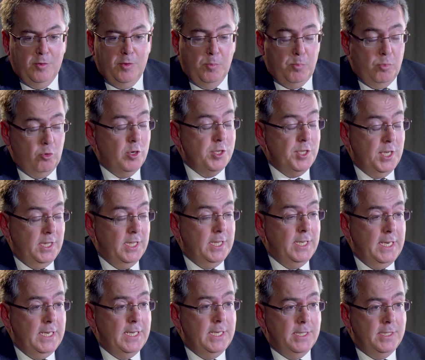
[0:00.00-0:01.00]
the project that
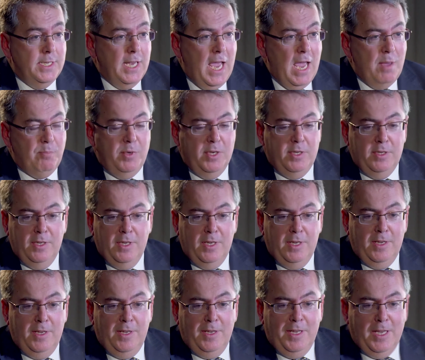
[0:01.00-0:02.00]
needed to happen.
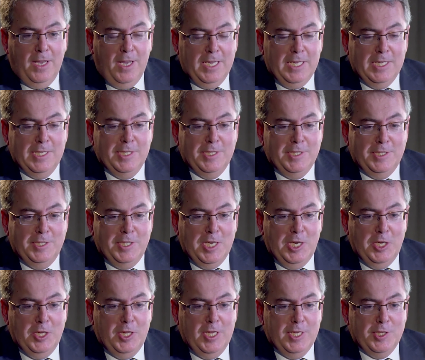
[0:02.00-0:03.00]
I can
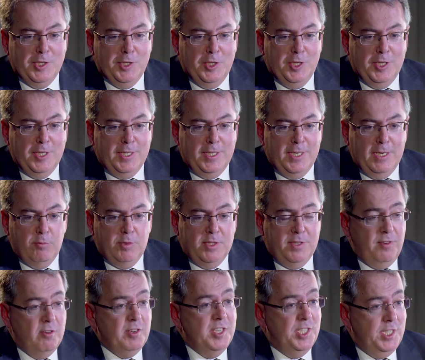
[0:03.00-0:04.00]
tell you this, that it was
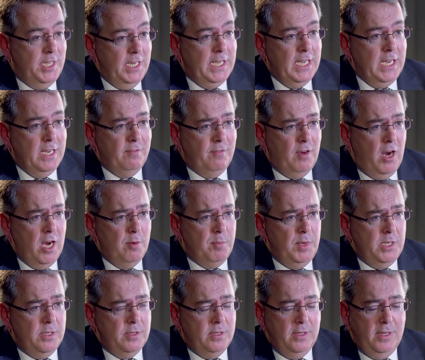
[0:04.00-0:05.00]
a very sticky
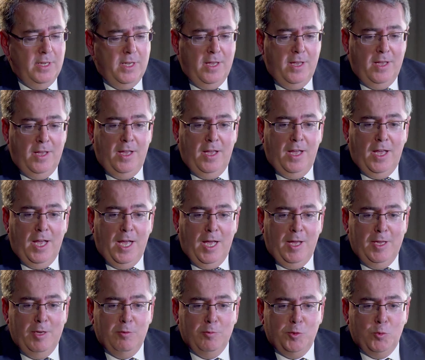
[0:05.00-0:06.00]
environment.
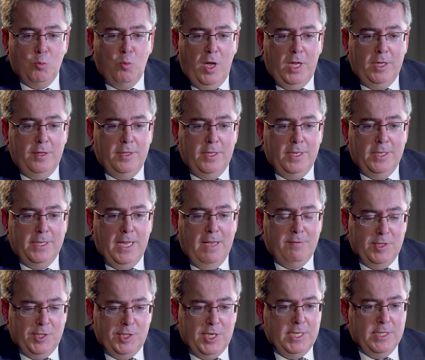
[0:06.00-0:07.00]
It was one that
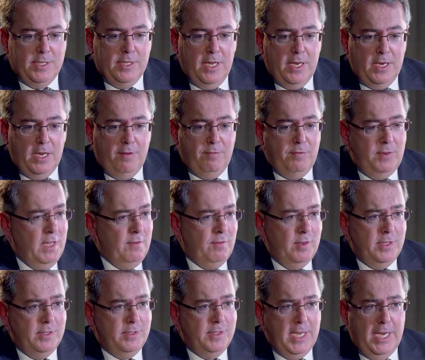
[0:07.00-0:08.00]
ever since then I've
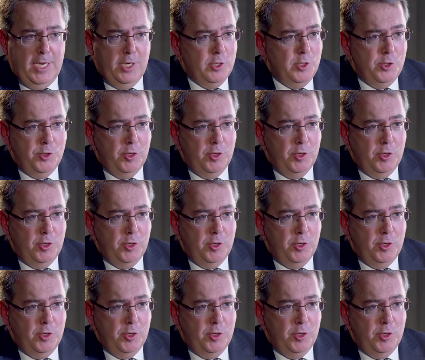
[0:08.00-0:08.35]
never taken